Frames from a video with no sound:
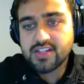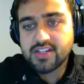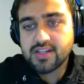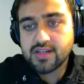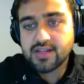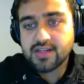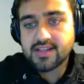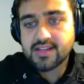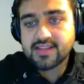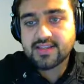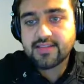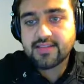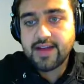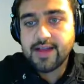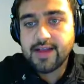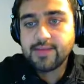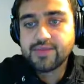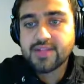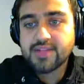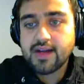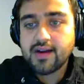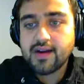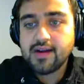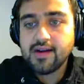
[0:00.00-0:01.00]
which
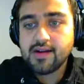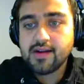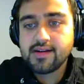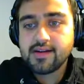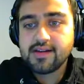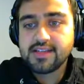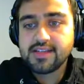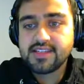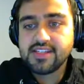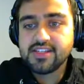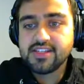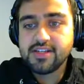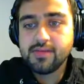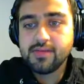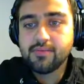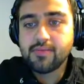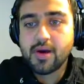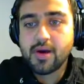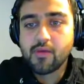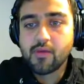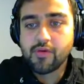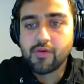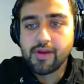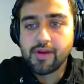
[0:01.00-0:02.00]
describes our
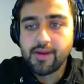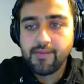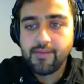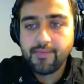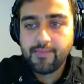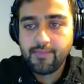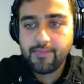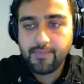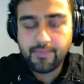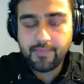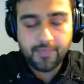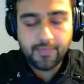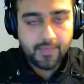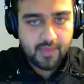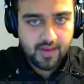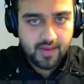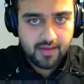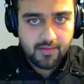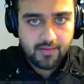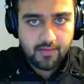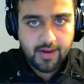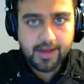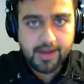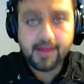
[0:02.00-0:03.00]
decision boundary,
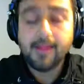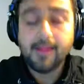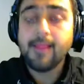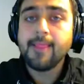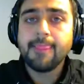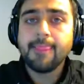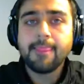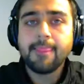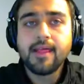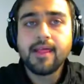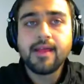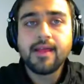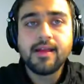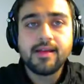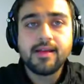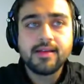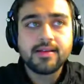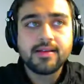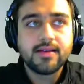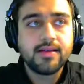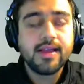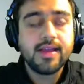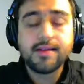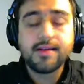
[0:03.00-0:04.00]
right?
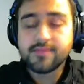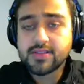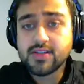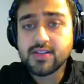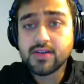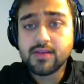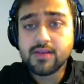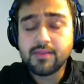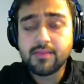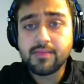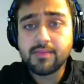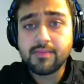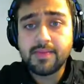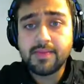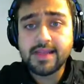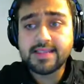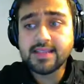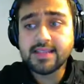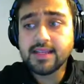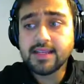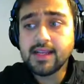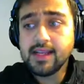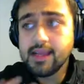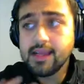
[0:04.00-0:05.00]
Yeah,
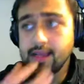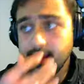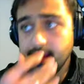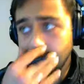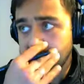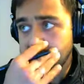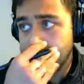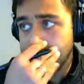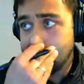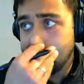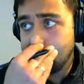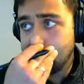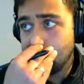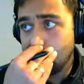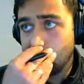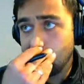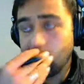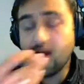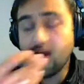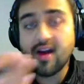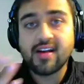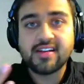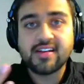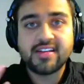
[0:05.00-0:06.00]
so basically
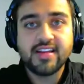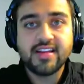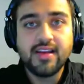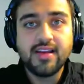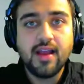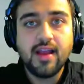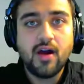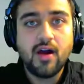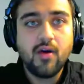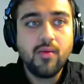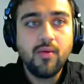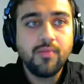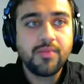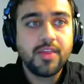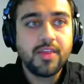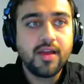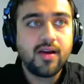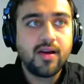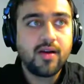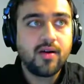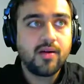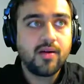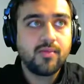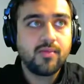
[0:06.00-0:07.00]
till
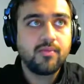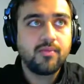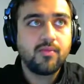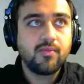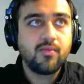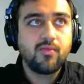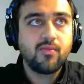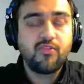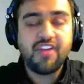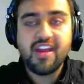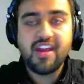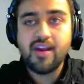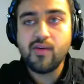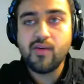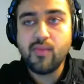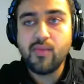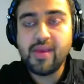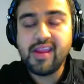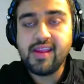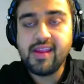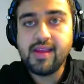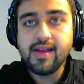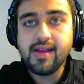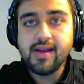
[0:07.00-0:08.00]
now,
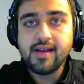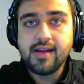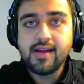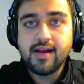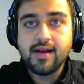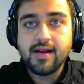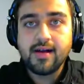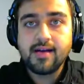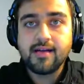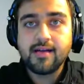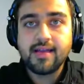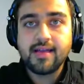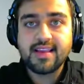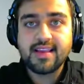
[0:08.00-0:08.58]
where we